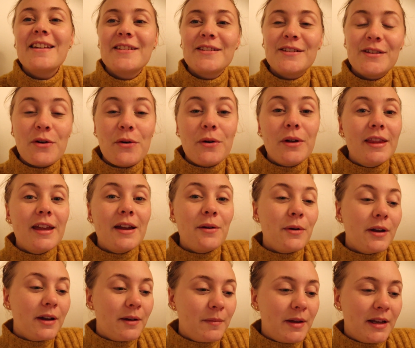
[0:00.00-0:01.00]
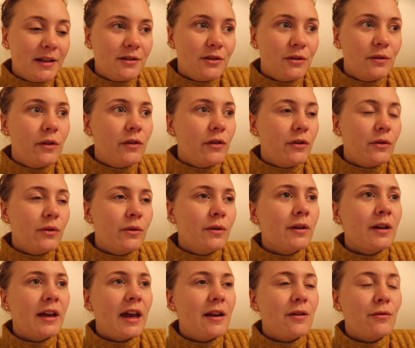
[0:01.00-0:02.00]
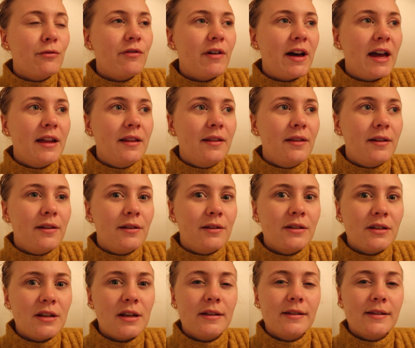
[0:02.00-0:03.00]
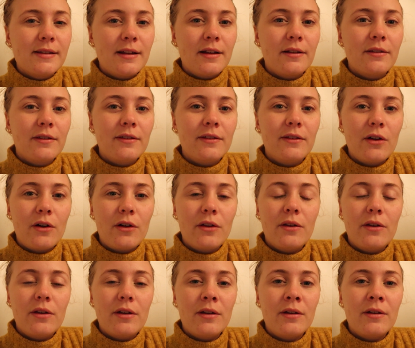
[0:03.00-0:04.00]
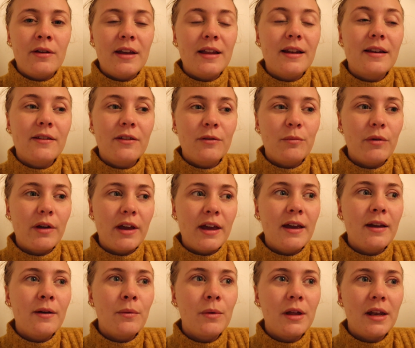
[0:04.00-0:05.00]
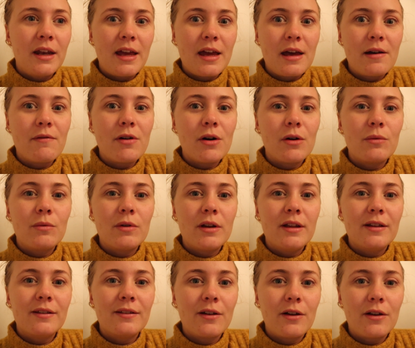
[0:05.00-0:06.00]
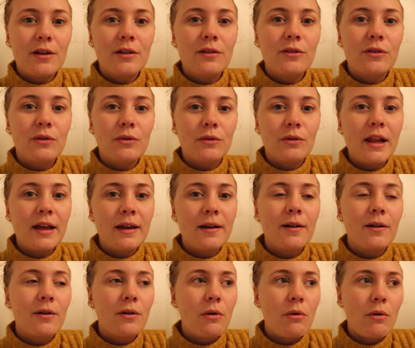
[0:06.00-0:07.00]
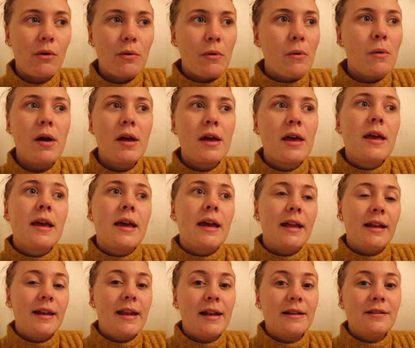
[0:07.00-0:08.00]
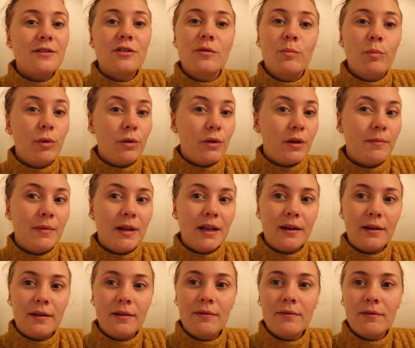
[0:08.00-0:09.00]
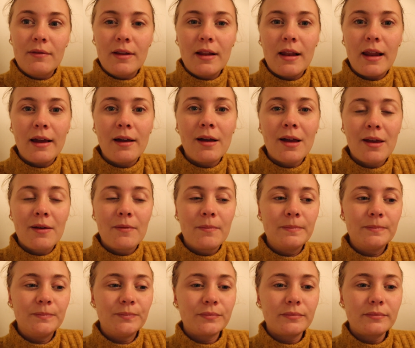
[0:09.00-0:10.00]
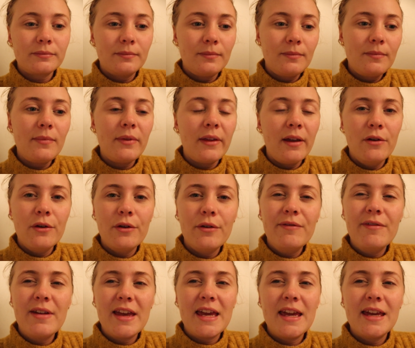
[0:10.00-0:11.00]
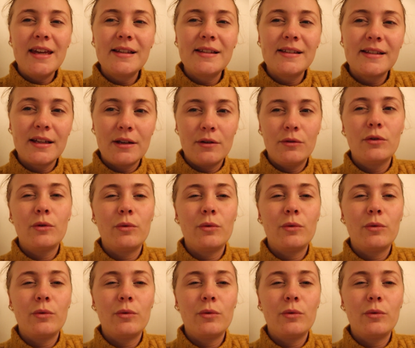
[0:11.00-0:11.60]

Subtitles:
So they recommend you to kind of find the chestnuts in the spring when they have already started to like grow, and then just put them in like a vase.